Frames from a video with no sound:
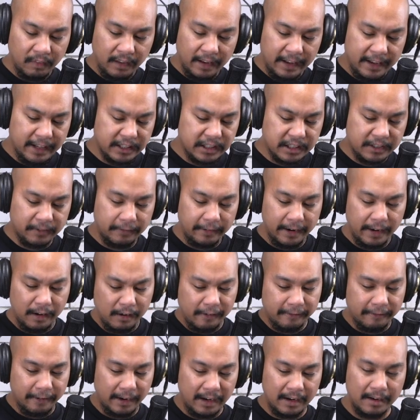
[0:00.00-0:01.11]
it's
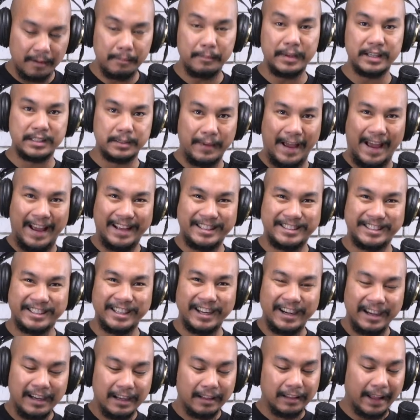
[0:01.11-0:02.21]
very, very mismatched.
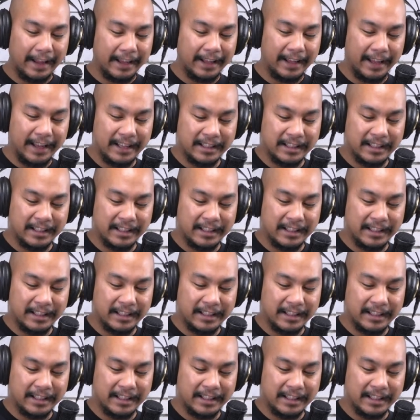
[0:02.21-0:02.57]
Like